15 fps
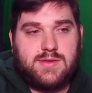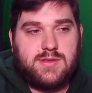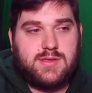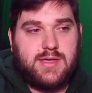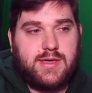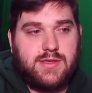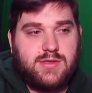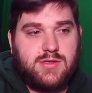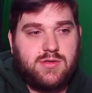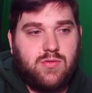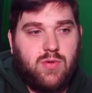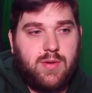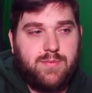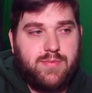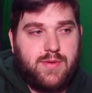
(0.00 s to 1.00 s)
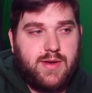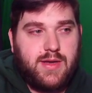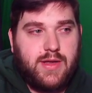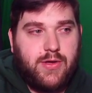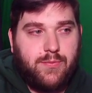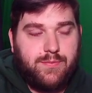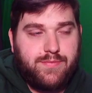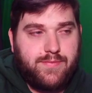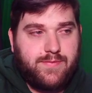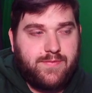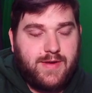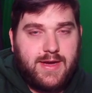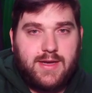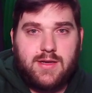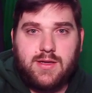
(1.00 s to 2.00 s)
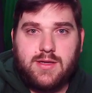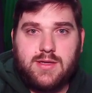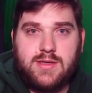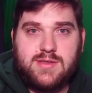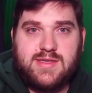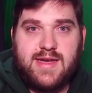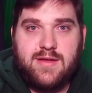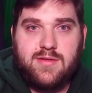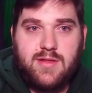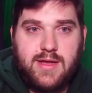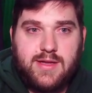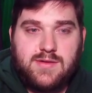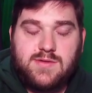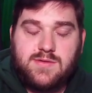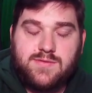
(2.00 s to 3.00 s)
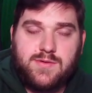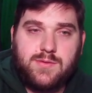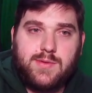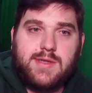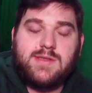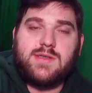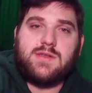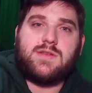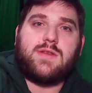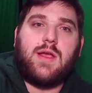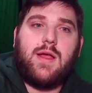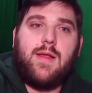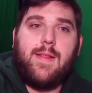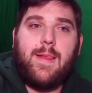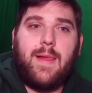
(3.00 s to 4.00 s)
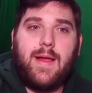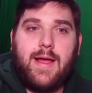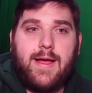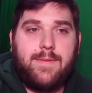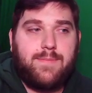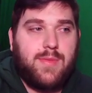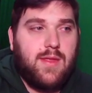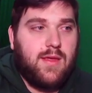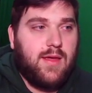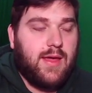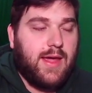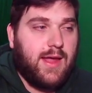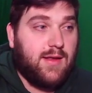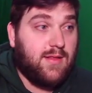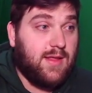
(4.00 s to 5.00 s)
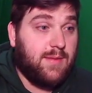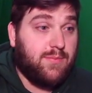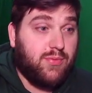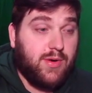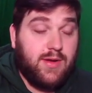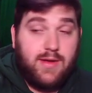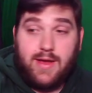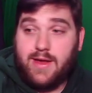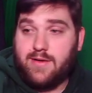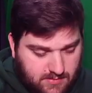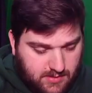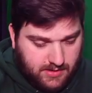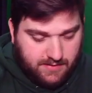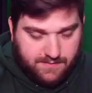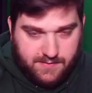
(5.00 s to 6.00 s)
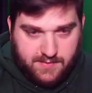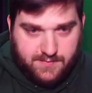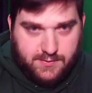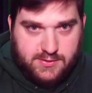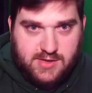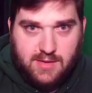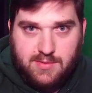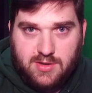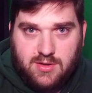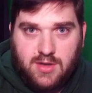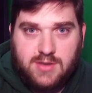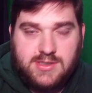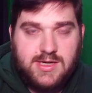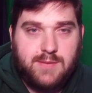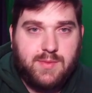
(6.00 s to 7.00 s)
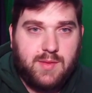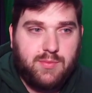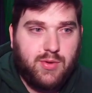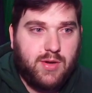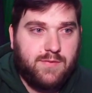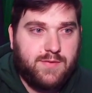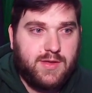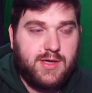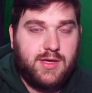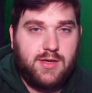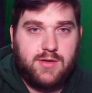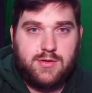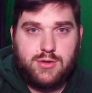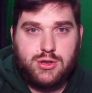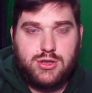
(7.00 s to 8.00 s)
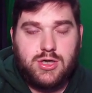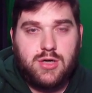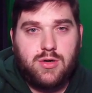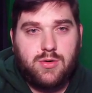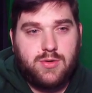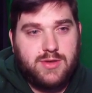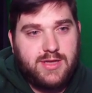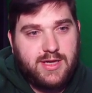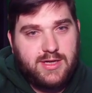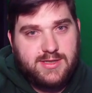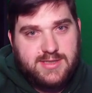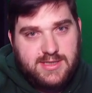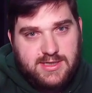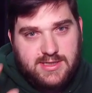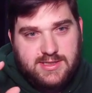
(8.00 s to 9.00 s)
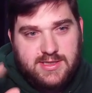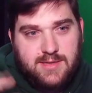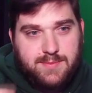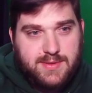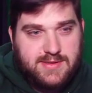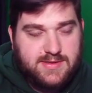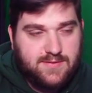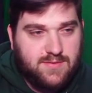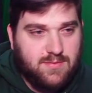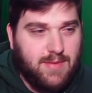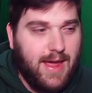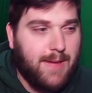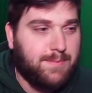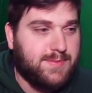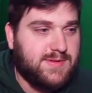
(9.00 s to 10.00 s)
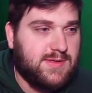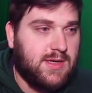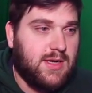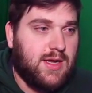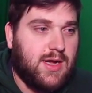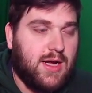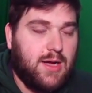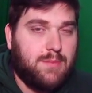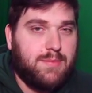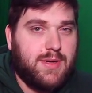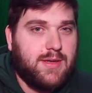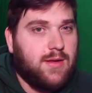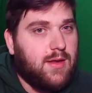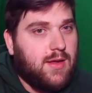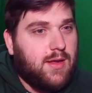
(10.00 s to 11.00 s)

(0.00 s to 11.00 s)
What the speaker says: decide to show up and help fight in the Southlands for reasons. And they and for the first time in a long time, they briefly show little teeny snippets of the maps, but